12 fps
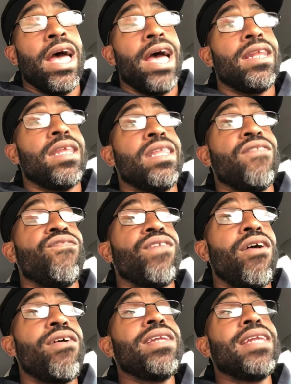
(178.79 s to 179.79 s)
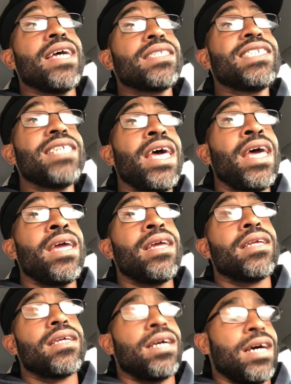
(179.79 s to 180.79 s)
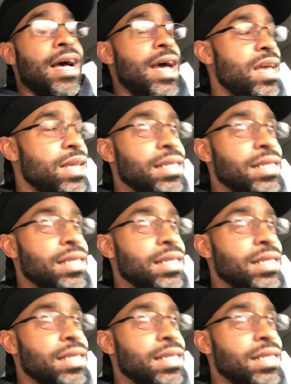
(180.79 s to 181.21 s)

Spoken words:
And then the very next day, I ain't